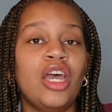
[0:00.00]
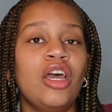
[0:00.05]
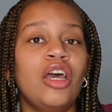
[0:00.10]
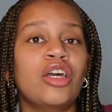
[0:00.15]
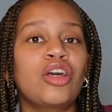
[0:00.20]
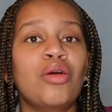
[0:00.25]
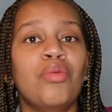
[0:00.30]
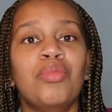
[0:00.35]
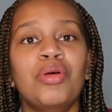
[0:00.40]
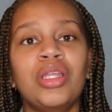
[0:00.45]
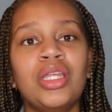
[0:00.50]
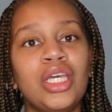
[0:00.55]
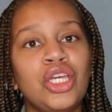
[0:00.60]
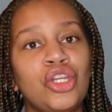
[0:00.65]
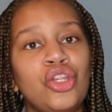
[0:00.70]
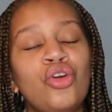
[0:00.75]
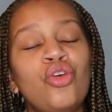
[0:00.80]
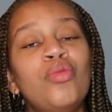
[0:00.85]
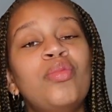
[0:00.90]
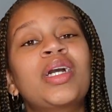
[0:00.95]
completely
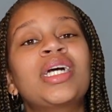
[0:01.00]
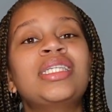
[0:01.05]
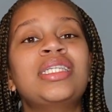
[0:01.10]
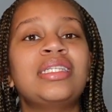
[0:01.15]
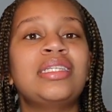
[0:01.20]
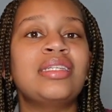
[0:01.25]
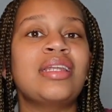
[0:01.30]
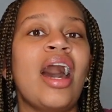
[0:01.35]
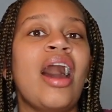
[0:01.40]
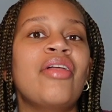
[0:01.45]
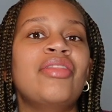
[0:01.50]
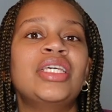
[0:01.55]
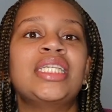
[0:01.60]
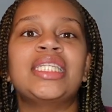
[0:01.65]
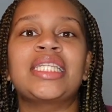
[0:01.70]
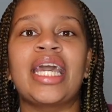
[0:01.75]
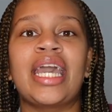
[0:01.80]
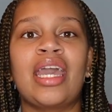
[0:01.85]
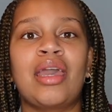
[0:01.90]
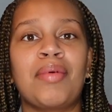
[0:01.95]
new because it's not the
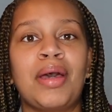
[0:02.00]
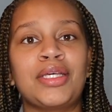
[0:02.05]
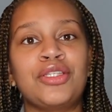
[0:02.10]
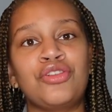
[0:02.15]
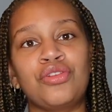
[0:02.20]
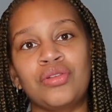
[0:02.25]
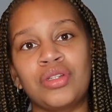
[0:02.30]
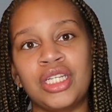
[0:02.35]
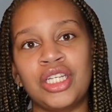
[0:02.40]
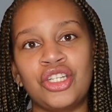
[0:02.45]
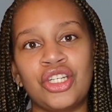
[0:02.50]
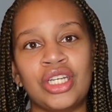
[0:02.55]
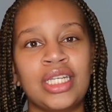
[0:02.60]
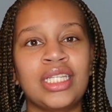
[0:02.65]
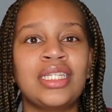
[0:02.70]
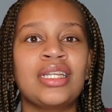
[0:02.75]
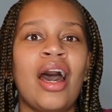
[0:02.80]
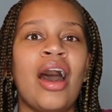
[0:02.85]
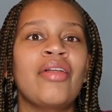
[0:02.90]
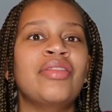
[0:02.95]
same as student teaching.
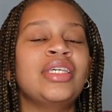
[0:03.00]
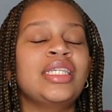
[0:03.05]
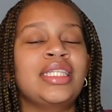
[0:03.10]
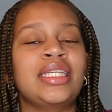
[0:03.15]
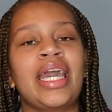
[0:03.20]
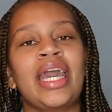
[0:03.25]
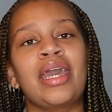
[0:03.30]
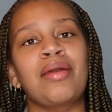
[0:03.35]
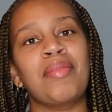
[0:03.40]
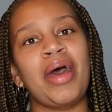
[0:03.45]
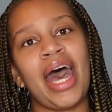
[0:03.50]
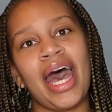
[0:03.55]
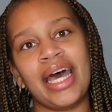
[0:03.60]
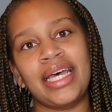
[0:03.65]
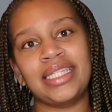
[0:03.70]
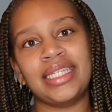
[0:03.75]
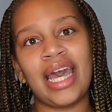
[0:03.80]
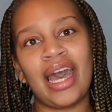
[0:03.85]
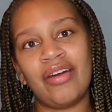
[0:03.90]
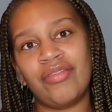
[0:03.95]
It's not the same
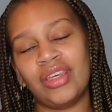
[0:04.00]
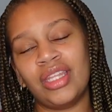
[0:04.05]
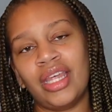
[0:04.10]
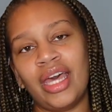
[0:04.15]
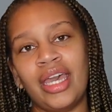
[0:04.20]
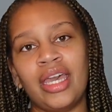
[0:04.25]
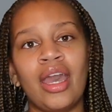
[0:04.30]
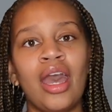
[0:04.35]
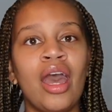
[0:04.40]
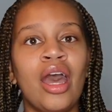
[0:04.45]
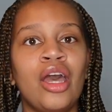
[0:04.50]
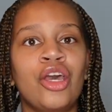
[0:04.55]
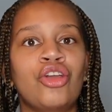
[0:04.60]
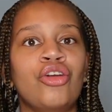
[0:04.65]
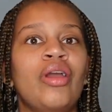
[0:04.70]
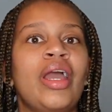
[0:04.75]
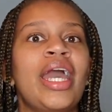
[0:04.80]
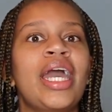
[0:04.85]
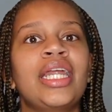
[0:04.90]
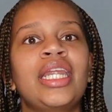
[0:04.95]
as having like
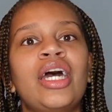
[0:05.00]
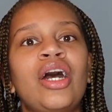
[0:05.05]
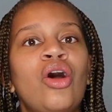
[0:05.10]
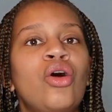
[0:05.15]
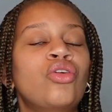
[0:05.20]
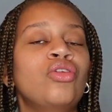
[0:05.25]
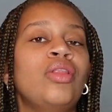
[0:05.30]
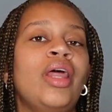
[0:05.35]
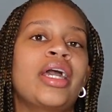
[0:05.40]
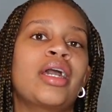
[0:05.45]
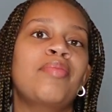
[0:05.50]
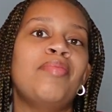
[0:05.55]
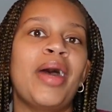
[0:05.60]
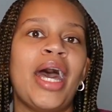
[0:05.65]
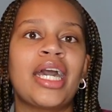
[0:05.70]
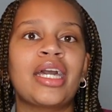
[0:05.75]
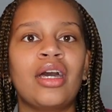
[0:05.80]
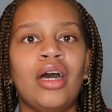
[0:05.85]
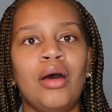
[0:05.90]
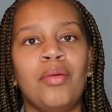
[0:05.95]
your handheld or like a
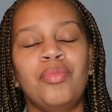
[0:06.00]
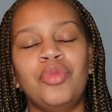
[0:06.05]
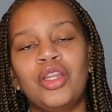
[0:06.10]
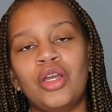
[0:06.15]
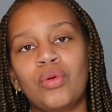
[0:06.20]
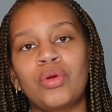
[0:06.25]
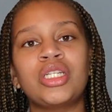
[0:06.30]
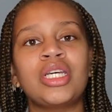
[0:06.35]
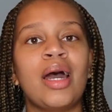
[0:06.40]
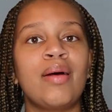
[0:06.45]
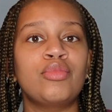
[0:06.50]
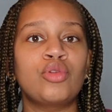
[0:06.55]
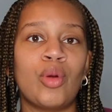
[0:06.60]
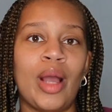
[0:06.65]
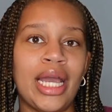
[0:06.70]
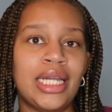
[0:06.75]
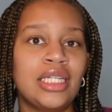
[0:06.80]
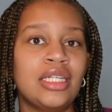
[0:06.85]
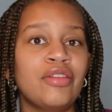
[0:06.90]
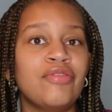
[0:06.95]
backup. There were times where
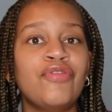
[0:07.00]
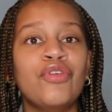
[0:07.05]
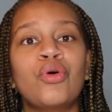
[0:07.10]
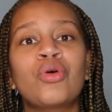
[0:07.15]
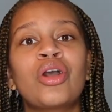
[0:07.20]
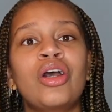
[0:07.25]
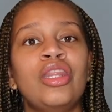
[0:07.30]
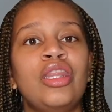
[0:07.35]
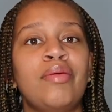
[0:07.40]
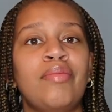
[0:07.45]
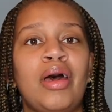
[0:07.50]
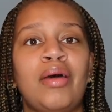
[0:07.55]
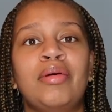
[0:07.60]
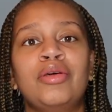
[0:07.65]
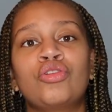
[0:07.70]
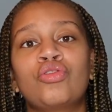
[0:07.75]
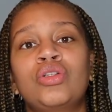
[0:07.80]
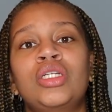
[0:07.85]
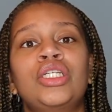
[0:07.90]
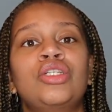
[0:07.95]
I didn't feel good that my
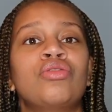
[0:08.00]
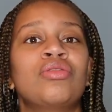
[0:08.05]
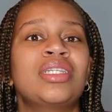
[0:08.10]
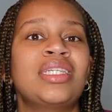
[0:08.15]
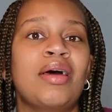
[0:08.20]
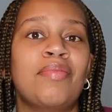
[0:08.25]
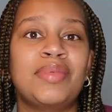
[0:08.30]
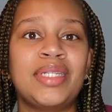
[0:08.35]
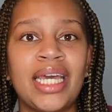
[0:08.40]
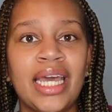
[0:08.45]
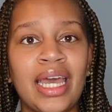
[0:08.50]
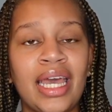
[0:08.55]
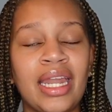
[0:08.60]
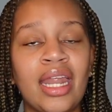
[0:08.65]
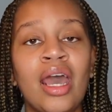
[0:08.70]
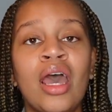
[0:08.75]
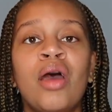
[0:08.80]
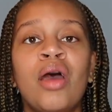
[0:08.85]
mentor teacher stepped in.